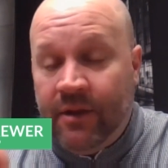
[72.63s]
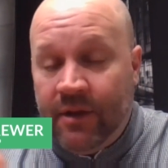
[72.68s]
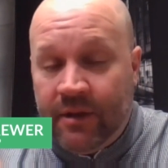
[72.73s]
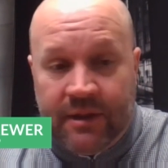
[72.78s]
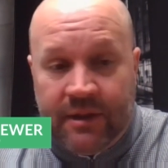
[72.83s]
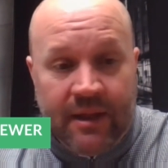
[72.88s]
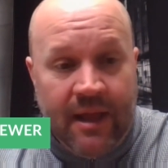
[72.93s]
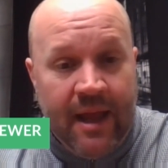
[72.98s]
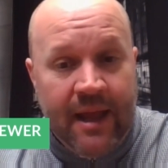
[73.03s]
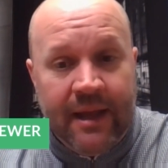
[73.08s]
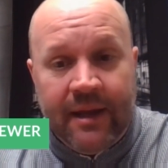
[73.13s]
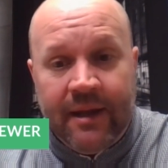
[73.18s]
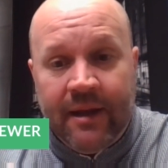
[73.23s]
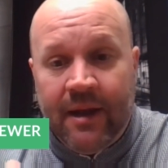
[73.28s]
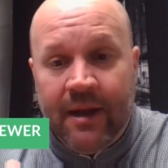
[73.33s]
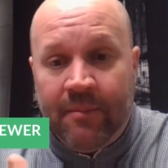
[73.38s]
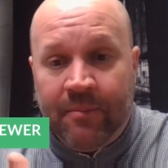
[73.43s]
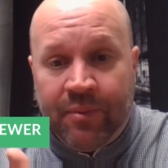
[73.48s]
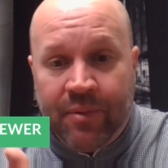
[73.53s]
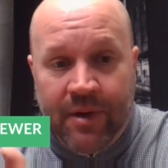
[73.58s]
looked
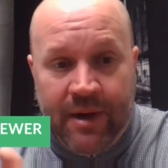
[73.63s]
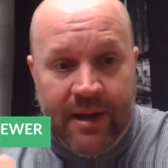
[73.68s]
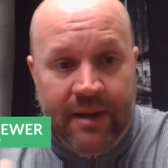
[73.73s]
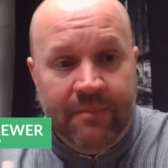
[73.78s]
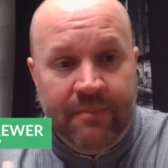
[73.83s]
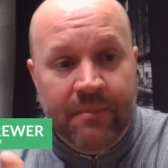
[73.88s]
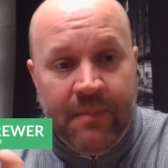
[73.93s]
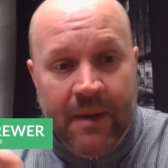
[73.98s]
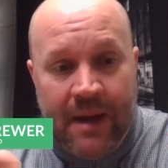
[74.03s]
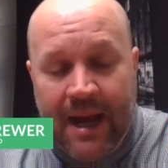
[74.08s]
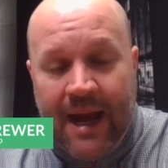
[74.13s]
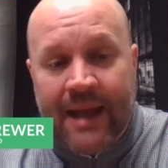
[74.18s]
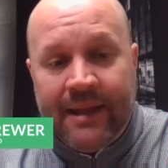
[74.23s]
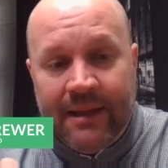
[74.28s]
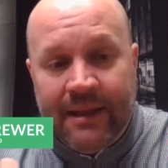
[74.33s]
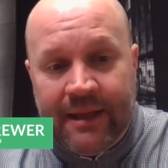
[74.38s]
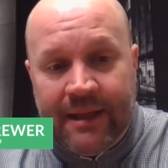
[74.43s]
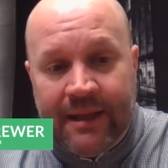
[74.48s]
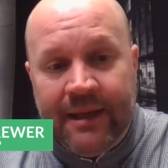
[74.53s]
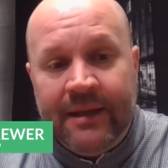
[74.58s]
like a pretty
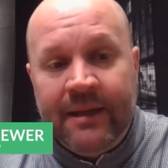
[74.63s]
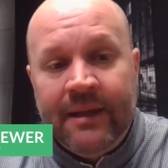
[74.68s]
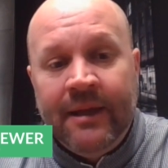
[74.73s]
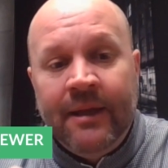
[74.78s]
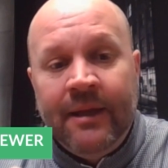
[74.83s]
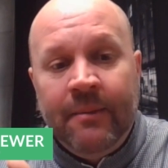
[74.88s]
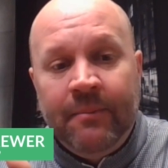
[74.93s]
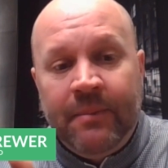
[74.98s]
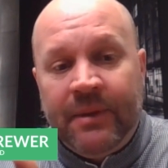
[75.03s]
hot lead,